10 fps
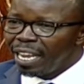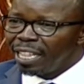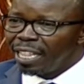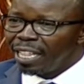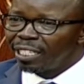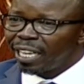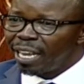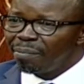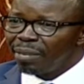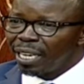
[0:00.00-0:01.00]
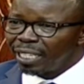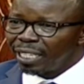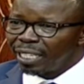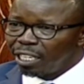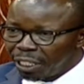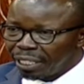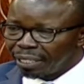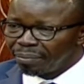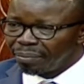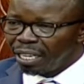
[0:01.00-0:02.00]
in the same Gazette
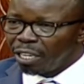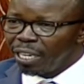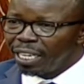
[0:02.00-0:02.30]
notice,